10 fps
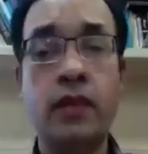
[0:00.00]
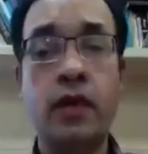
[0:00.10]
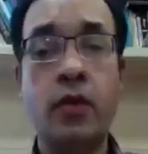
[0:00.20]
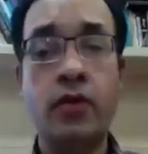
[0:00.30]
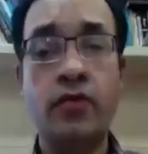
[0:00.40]

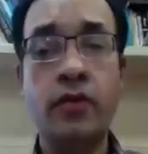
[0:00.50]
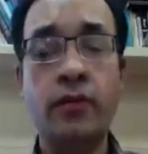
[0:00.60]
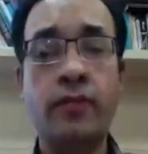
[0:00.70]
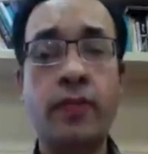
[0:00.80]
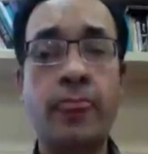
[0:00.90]

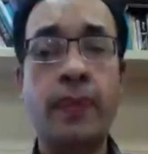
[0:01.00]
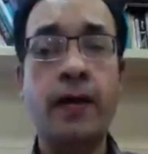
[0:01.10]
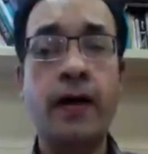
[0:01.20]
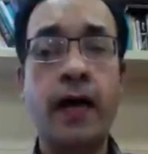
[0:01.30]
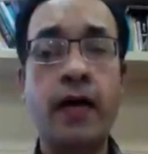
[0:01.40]
However,
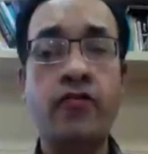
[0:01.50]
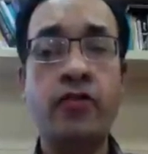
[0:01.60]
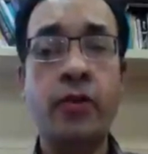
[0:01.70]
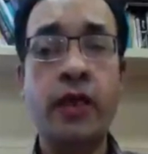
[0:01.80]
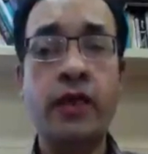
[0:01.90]
I have
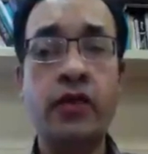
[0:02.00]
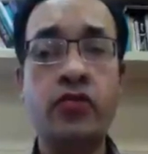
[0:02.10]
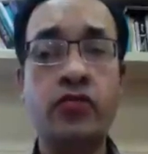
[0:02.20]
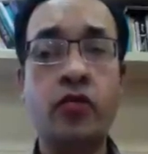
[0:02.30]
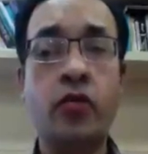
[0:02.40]
arranged
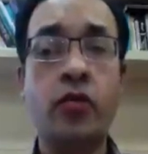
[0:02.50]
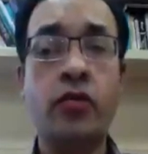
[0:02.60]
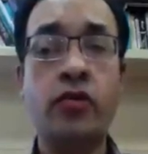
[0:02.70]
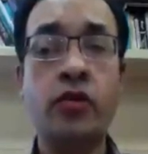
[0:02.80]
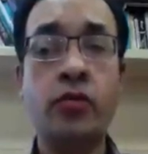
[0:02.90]

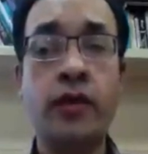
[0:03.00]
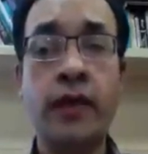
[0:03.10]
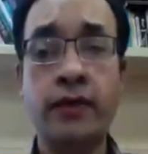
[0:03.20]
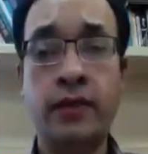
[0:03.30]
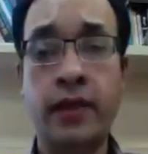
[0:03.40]
for two
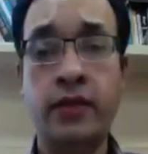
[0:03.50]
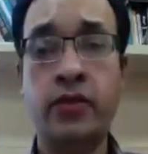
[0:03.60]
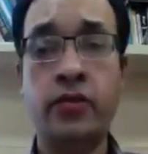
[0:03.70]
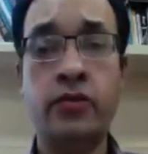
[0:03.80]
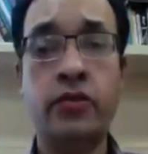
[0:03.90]
guest
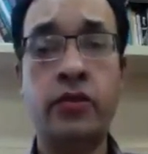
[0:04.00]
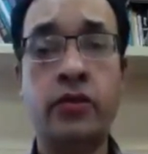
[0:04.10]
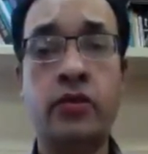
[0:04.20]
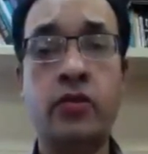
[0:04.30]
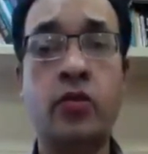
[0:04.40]
lectures in
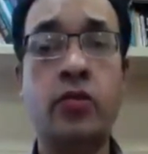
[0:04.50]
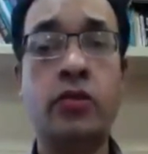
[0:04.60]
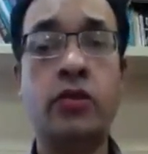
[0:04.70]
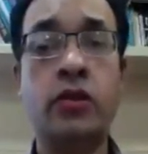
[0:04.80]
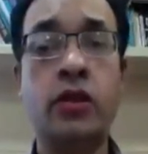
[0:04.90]
this
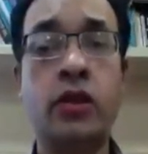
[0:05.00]
course,